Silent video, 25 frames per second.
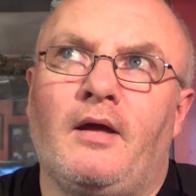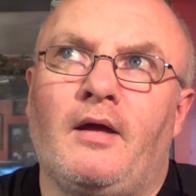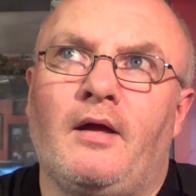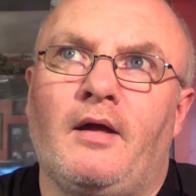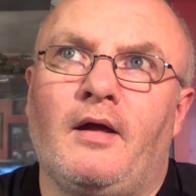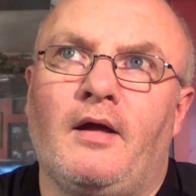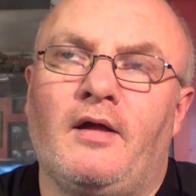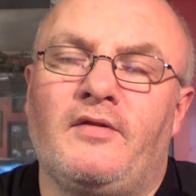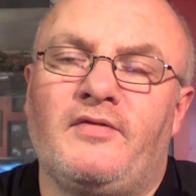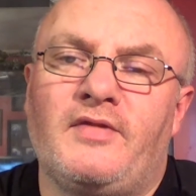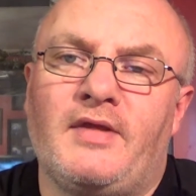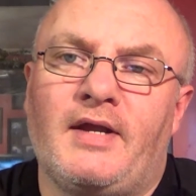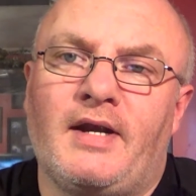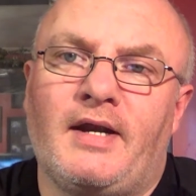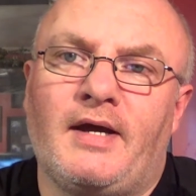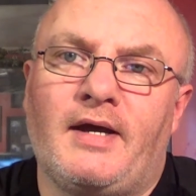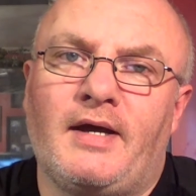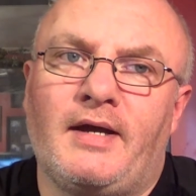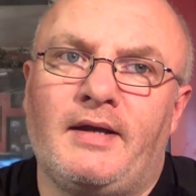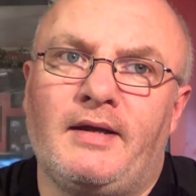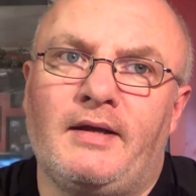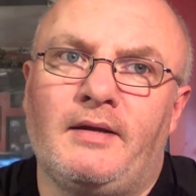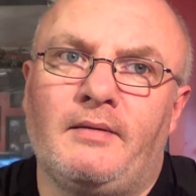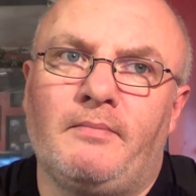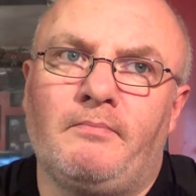and then
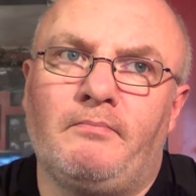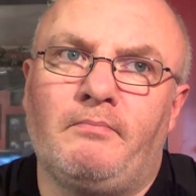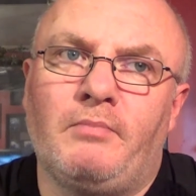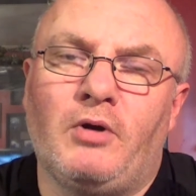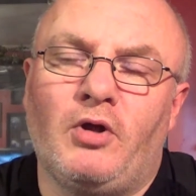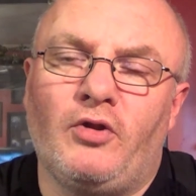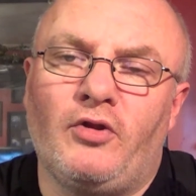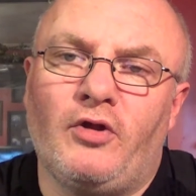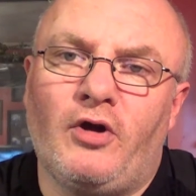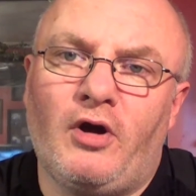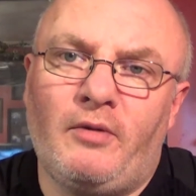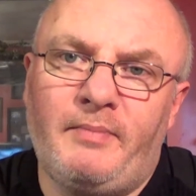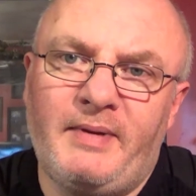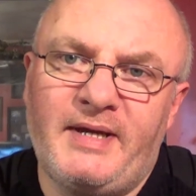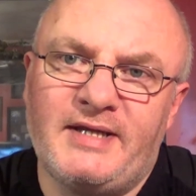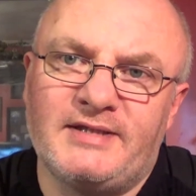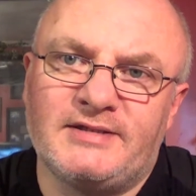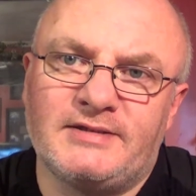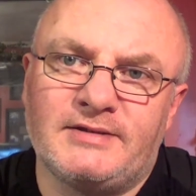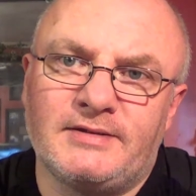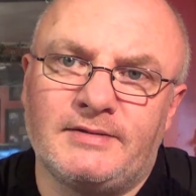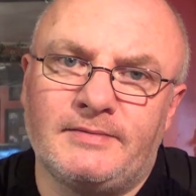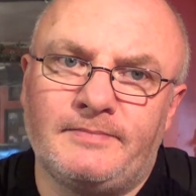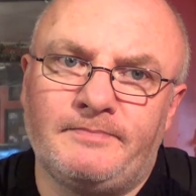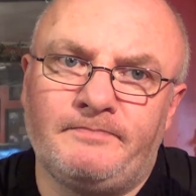I bought the
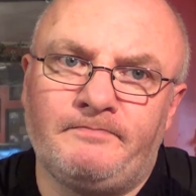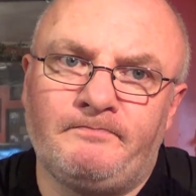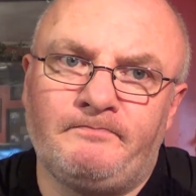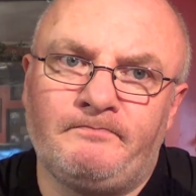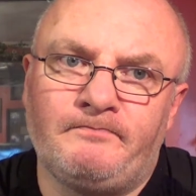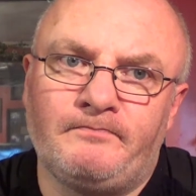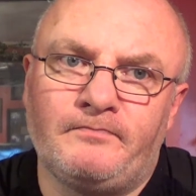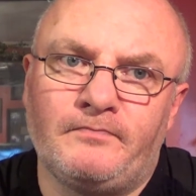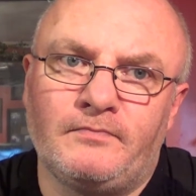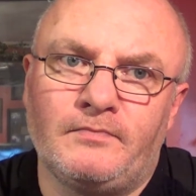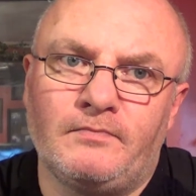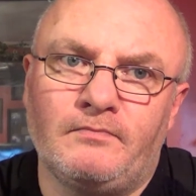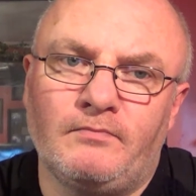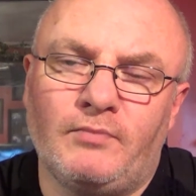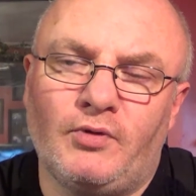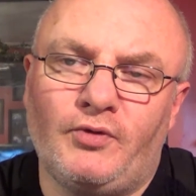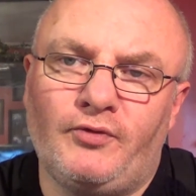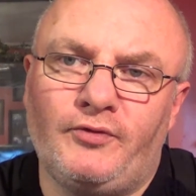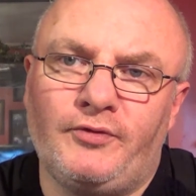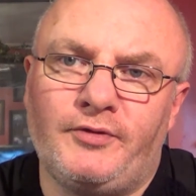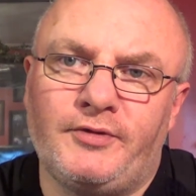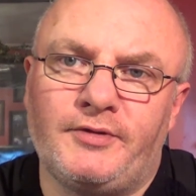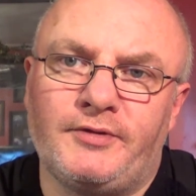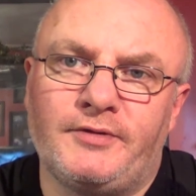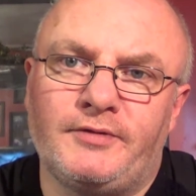Hobbit
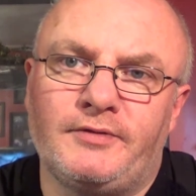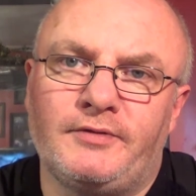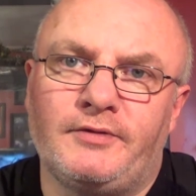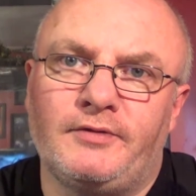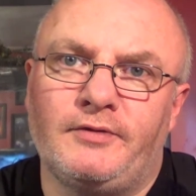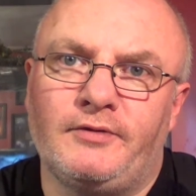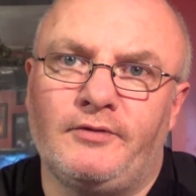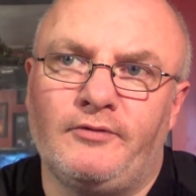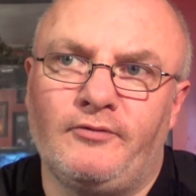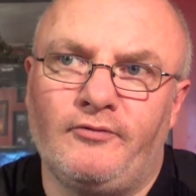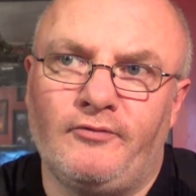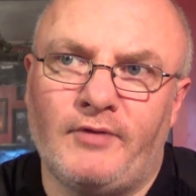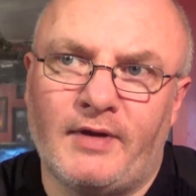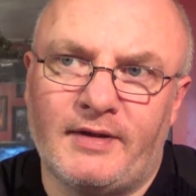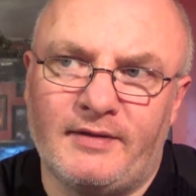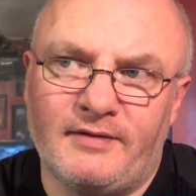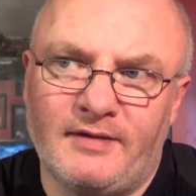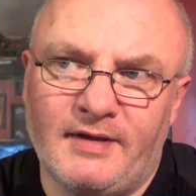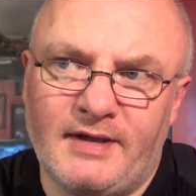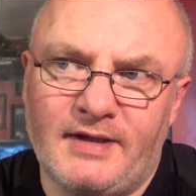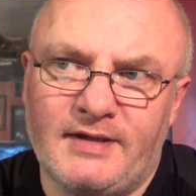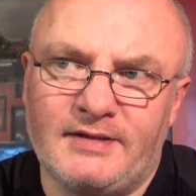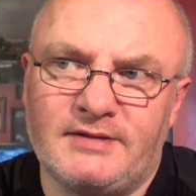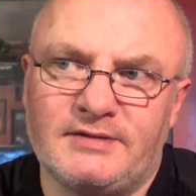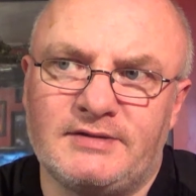book, read
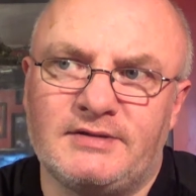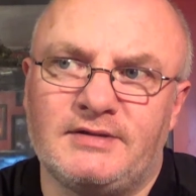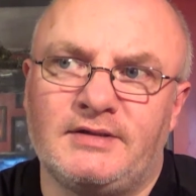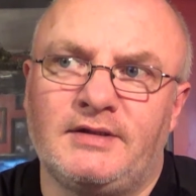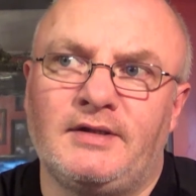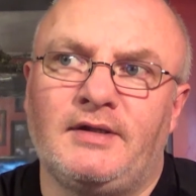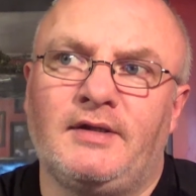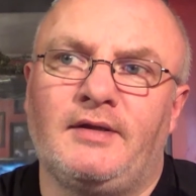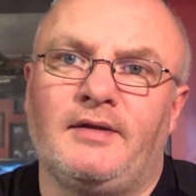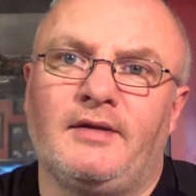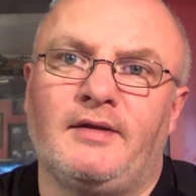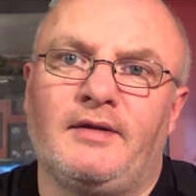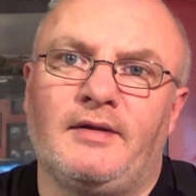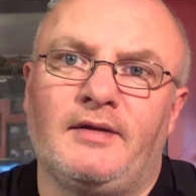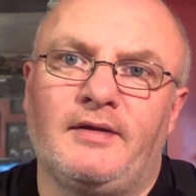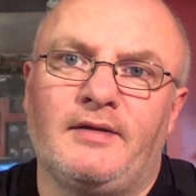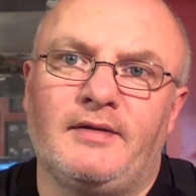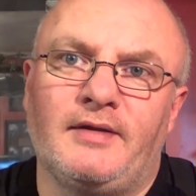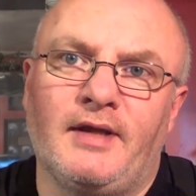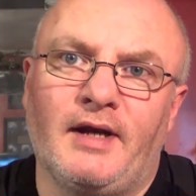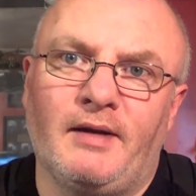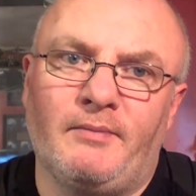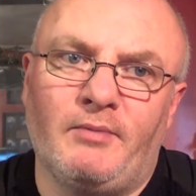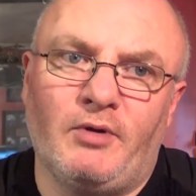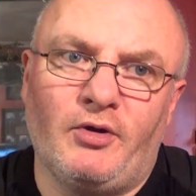that,
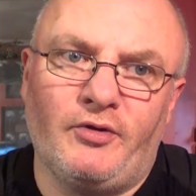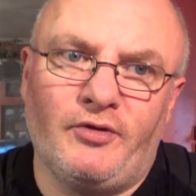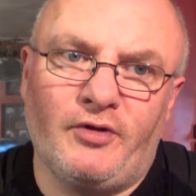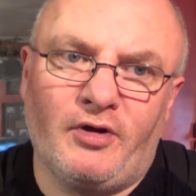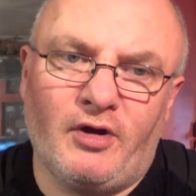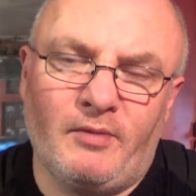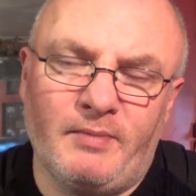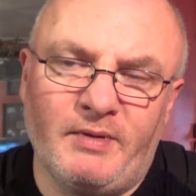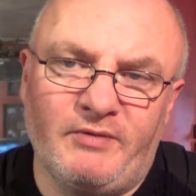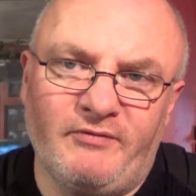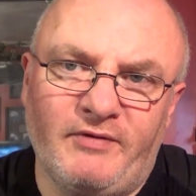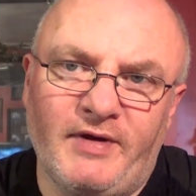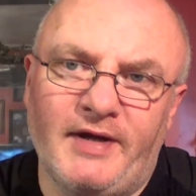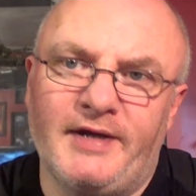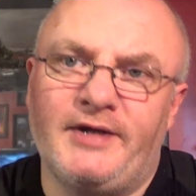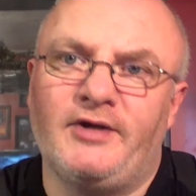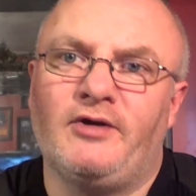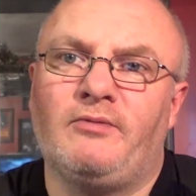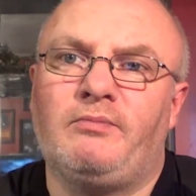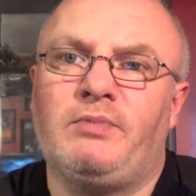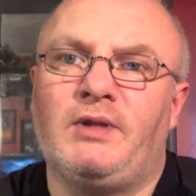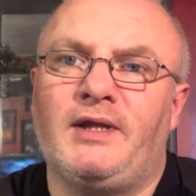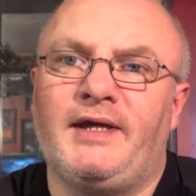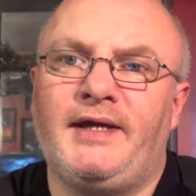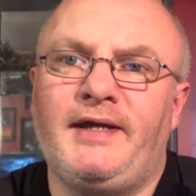then I bought the Hobbit radio
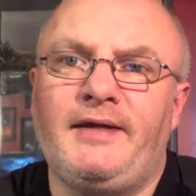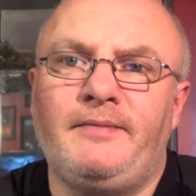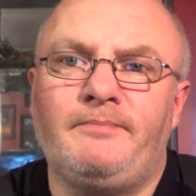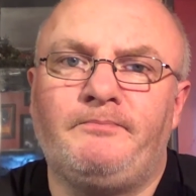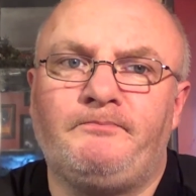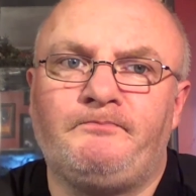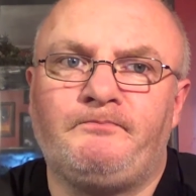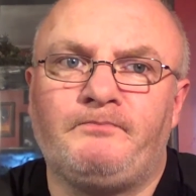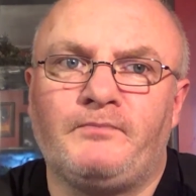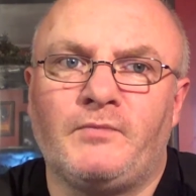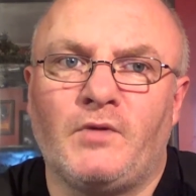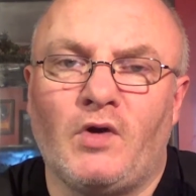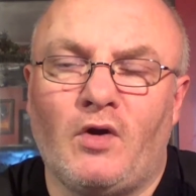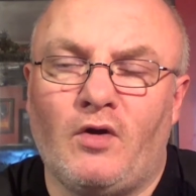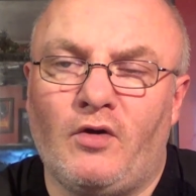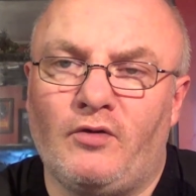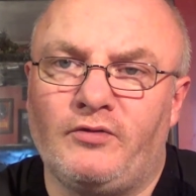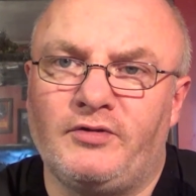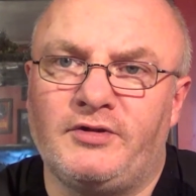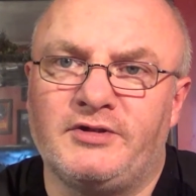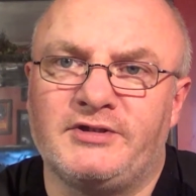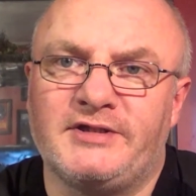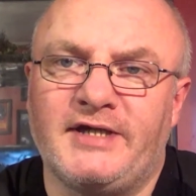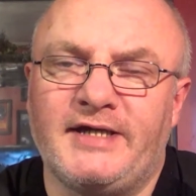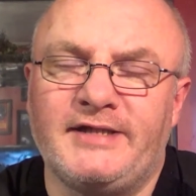play on
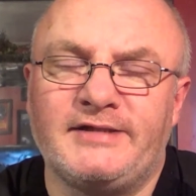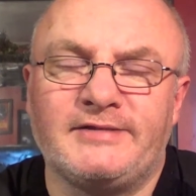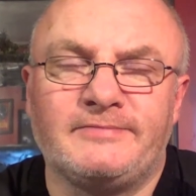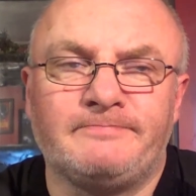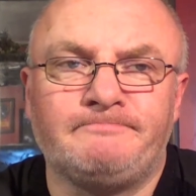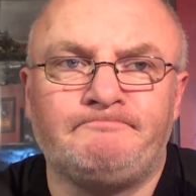cassette,